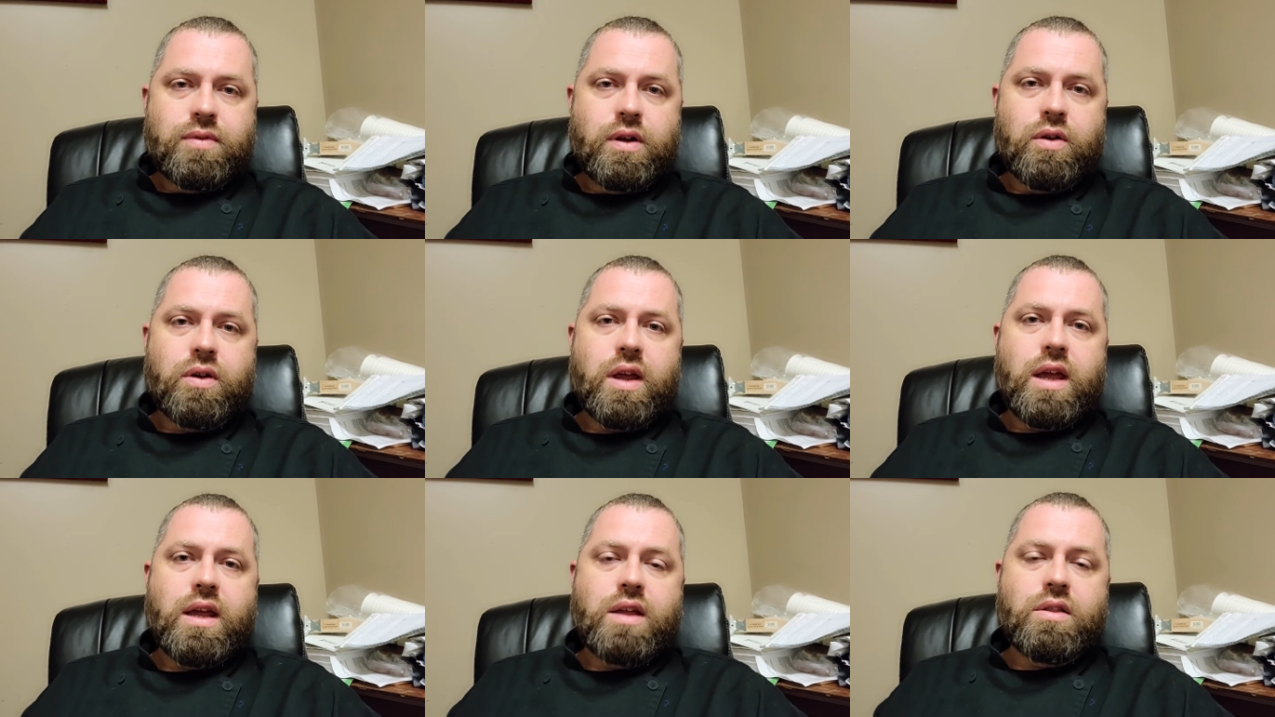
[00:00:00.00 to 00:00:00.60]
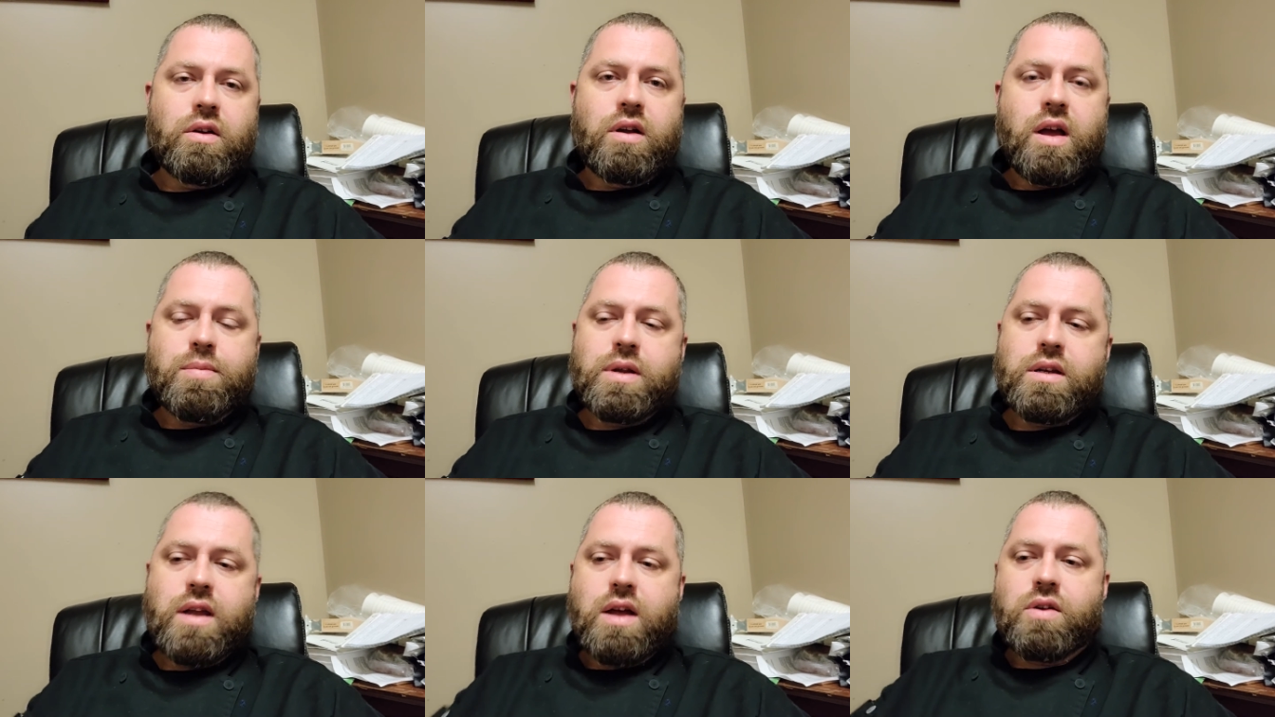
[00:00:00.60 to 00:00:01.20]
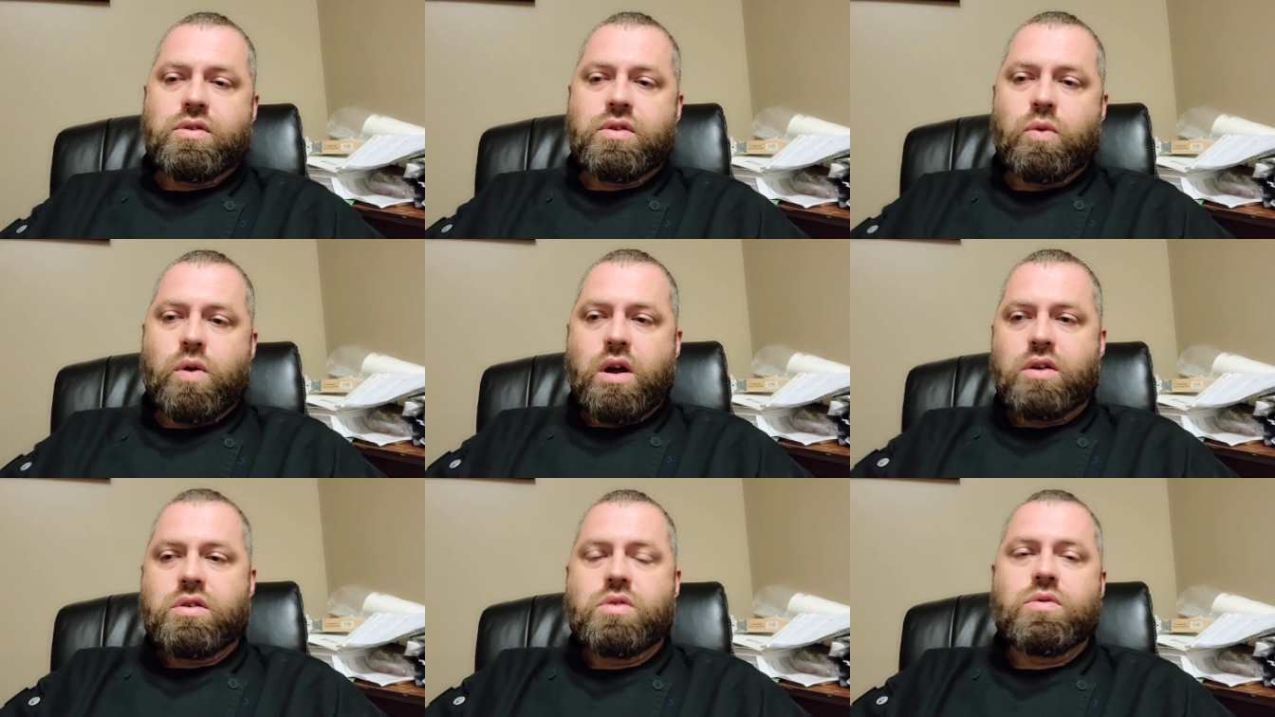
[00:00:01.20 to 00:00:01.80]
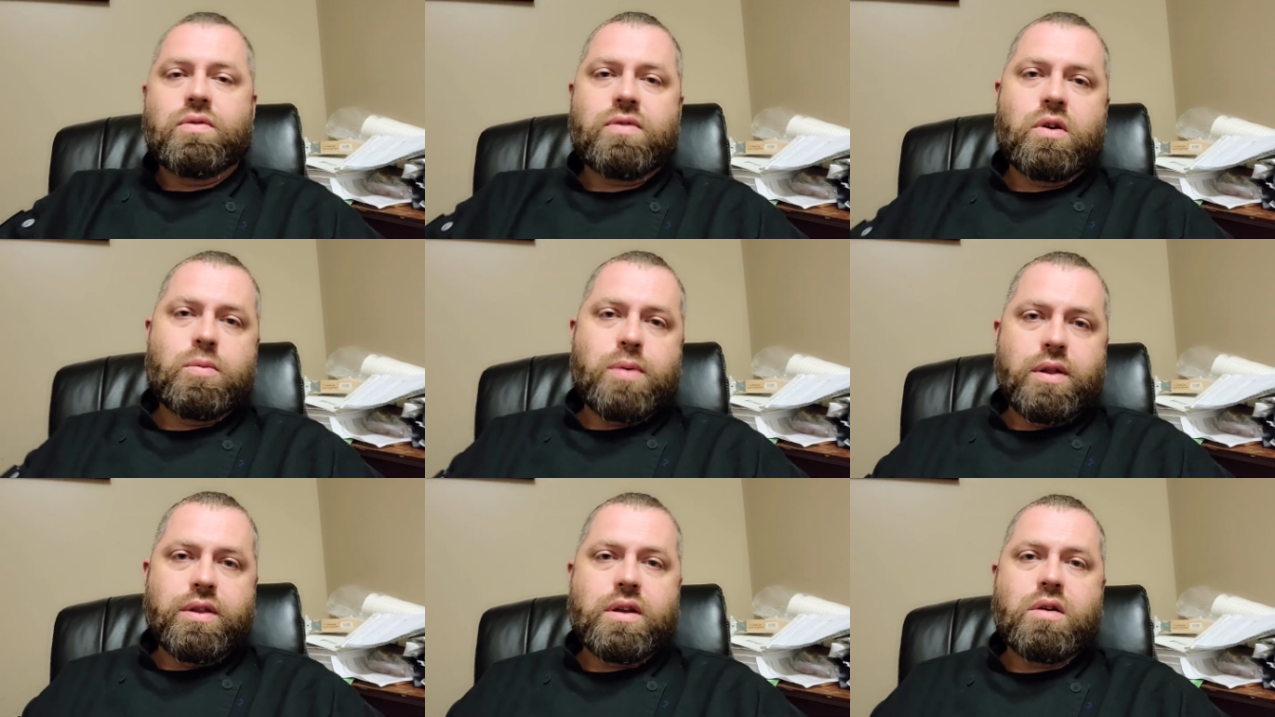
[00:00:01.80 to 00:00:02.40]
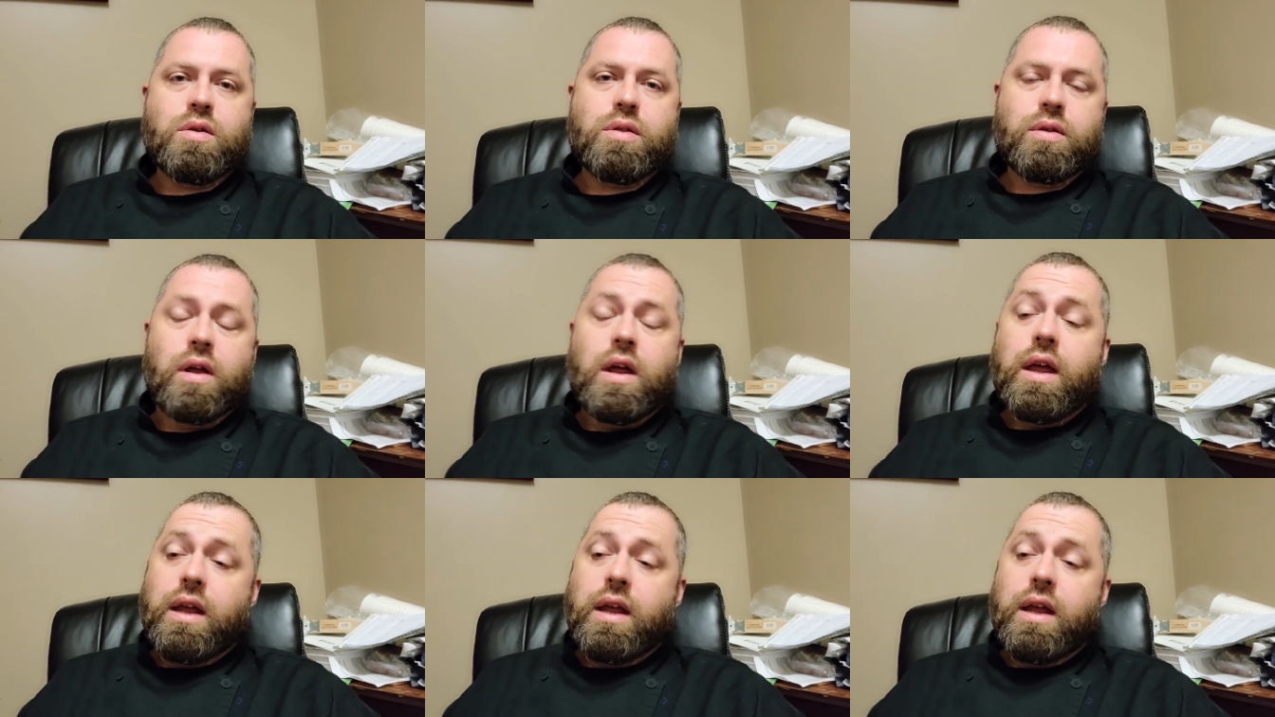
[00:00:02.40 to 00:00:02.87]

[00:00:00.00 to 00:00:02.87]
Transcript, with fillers: okay, and they're coming down to walk to and fro upon the earth.